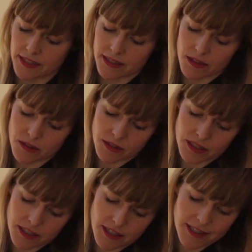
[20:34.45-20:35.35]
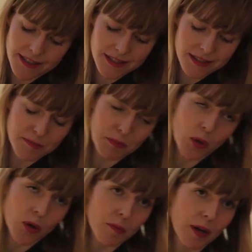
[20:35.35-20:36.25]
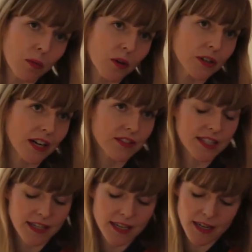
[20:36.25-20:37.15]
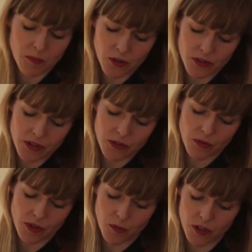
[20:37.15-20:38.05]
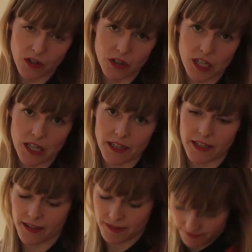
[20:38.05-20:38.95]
it's more about what you have to say and what you do than what you look like.